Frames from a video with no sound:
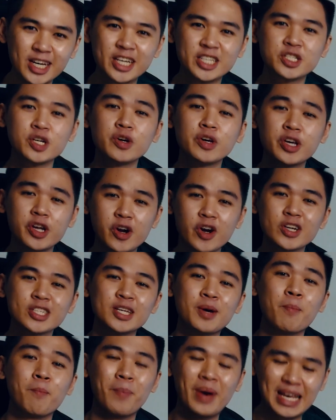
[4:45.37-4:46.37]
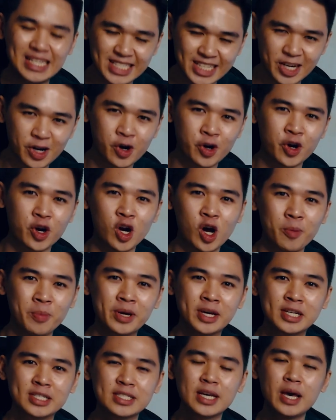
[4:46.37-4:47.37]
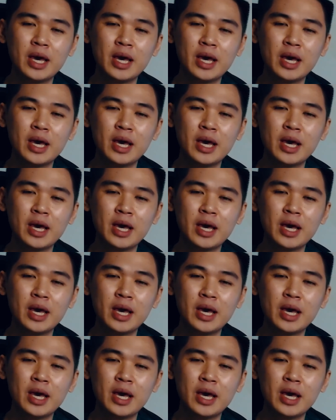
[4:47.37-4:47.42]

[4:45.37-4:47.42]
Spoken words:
So here are some basic ergonomics.